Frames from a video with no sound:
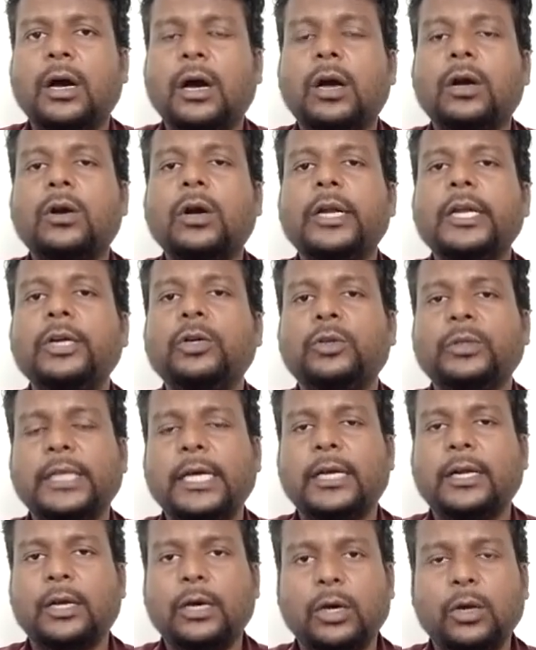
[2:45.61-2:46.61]
according to
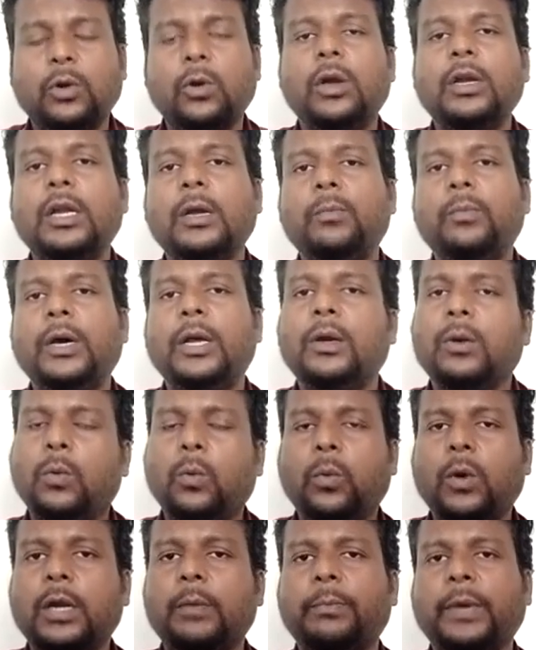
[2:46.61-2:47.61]
the roll
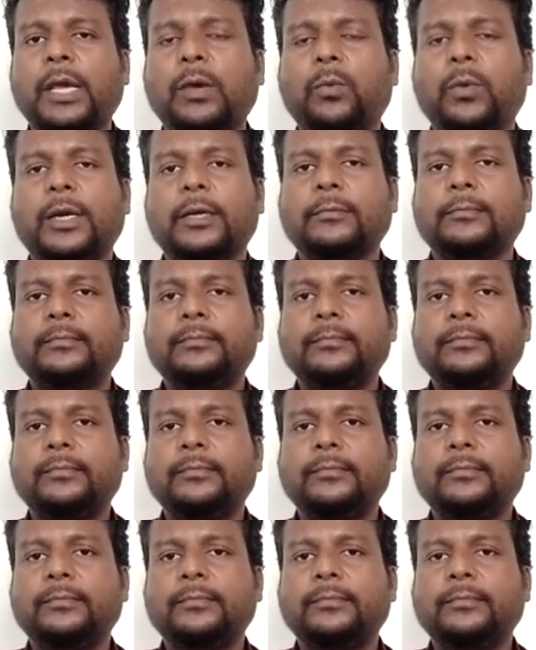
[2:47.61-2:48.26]
number one by one.